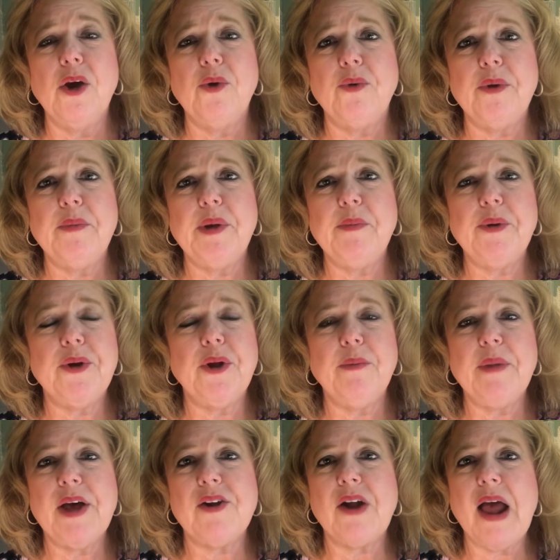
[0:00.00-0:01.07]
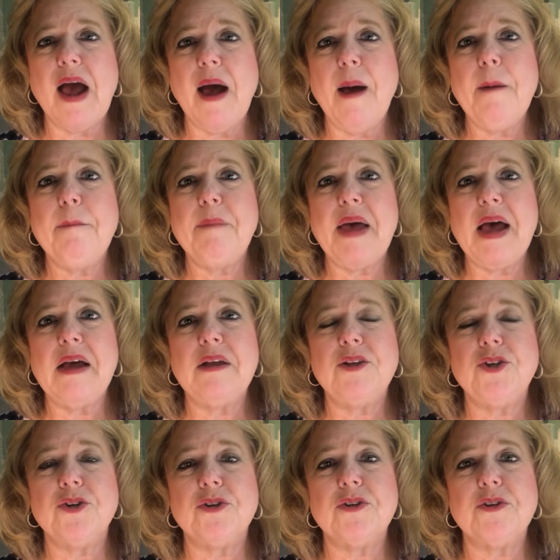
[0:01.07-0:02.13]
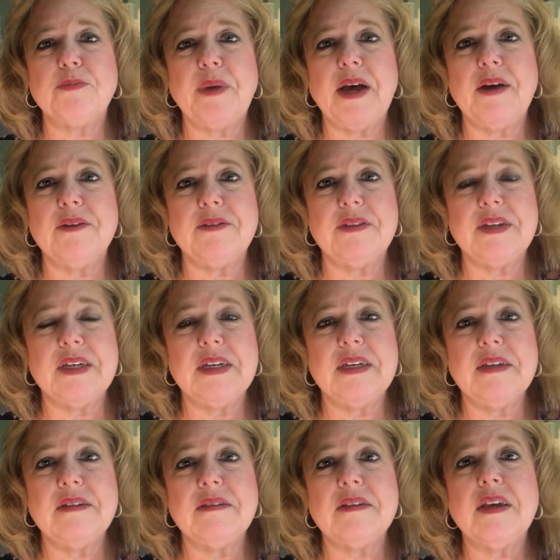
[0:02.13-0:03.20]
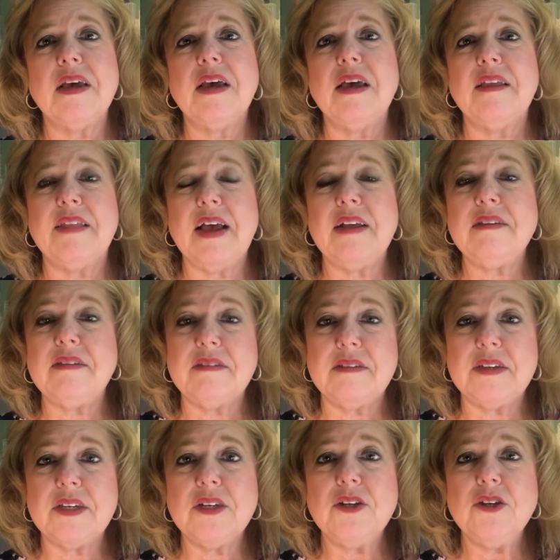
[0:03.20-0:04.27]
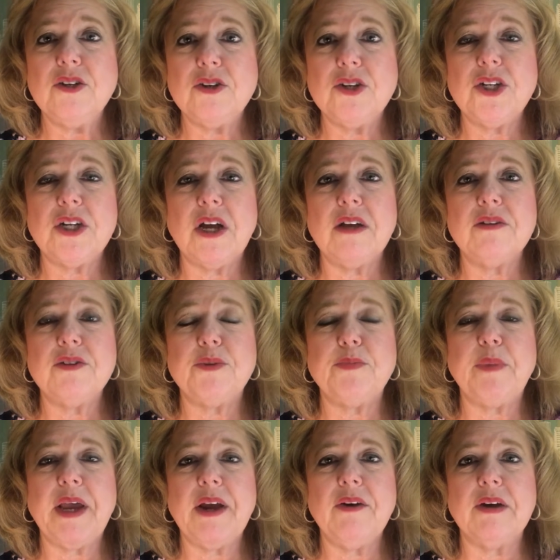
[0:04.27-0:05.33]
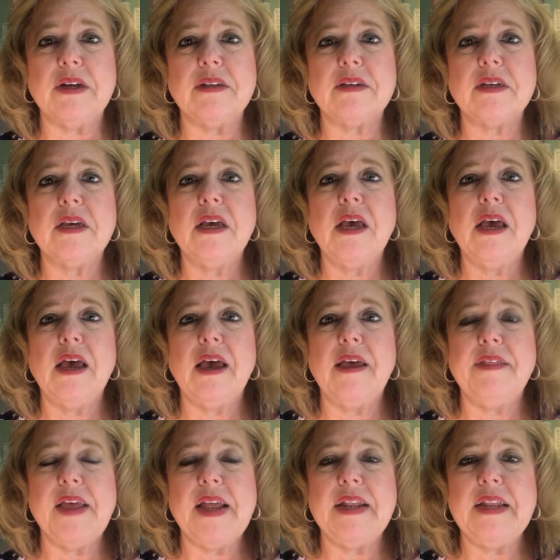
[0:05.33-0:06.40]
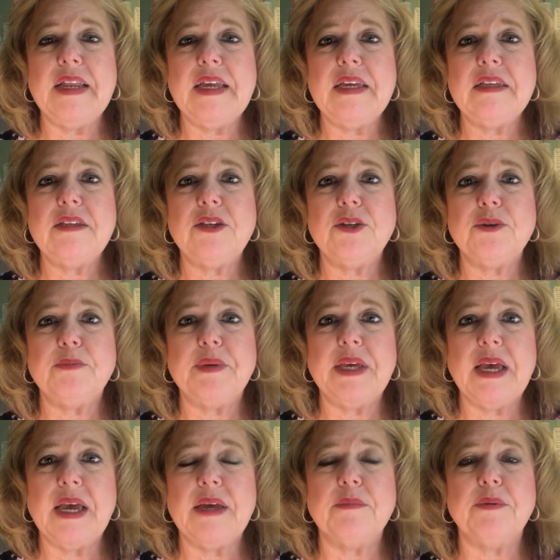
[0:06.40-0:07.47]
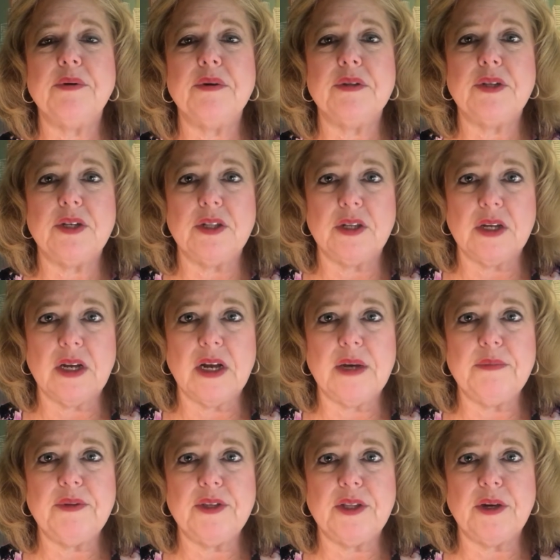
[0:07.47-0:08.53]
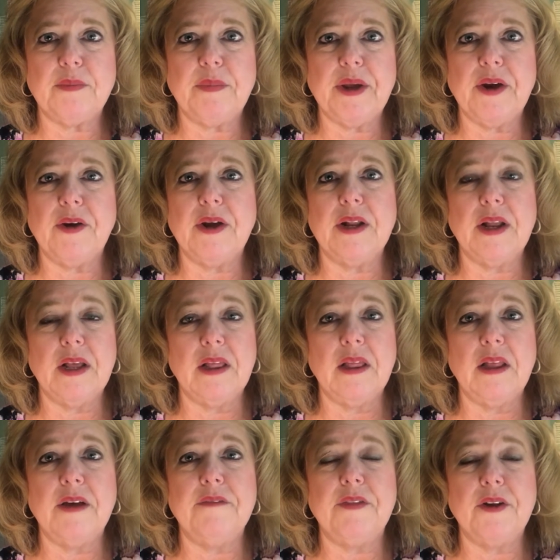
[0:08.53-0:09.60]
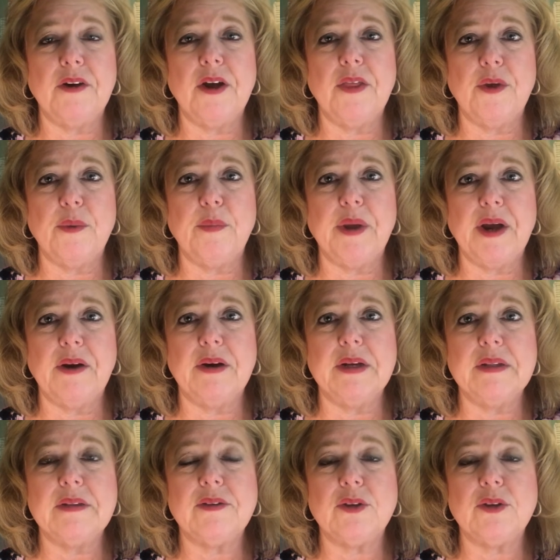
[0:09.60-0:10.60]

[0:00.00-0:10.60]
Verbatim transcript: Remember, no matter how bad your spouse is, that's still your child's parent. And they need to be able to look up to their parent and love their other parents.